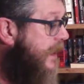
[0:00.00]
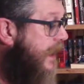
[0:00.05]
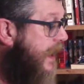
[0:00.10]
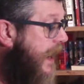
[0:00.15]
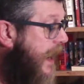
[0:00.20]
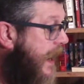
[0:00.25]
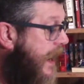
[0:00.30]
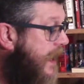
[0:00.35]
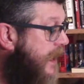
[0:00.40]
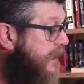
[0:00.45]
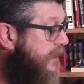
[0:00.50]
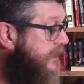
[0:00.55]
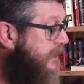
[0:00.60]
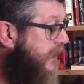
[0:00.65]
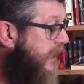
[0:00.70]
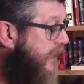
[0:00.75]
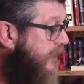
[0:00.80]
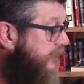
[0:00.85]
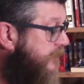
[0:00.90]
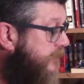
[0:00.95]
and
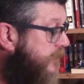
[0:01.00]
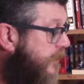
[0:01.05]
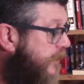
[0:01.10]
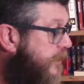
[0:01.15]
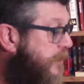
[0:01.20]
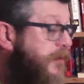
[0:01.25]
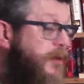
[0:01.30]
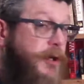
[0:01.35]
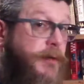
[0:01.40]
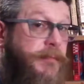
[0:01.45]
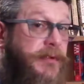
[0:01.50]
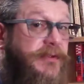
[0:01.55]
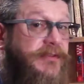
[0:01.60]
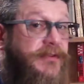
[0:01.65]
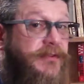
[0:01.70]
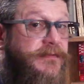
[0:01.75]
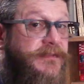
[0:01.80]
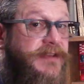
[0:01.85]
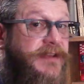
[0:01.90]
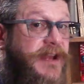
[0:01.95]
for the
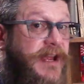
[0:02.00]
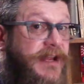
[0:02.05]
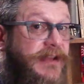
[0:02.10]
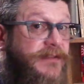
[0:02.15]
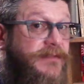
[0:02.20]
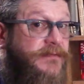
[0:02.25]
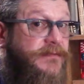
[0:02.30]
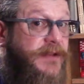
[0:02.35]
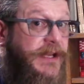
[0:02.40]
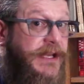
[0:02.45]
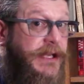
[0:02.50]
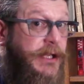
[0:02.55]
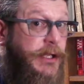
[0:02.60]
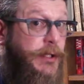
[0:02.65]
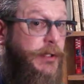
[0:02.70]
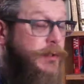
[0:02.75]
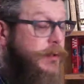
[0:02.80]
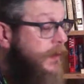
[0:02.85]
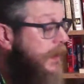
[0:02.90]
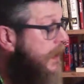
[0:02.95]
purpose of today's
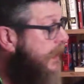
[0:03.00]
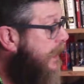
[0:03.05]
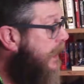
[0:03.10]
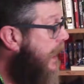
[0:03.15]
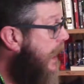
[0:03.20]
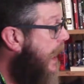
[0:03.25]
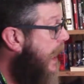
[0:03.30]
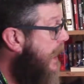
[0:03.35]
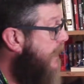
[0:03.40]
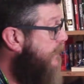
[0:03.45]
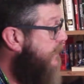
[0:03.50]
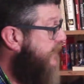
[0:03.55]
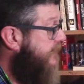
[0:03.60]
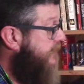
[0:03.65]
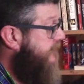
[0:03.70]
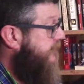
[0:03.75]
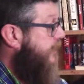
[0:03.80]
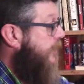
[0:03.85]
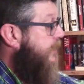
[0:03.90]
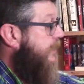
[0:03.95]
video, I
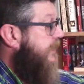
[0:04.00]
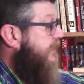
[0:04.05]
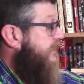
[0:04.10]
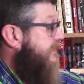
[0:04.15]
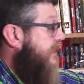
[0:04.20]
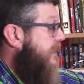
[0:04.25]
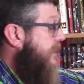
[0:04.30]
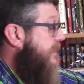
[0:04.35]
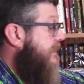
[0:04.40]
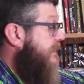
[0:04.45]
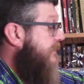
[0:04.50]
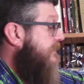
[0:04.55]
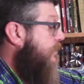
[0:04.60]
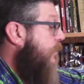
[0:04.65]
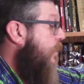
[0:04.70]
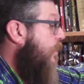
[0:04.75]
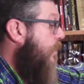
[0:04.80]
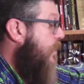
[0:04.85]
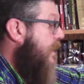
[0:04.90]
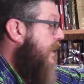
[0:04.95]
want to focus on this
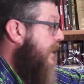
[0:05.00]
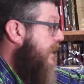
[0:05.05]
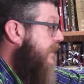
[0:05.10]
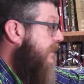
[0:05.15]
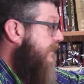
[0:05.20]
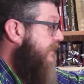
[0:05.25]
one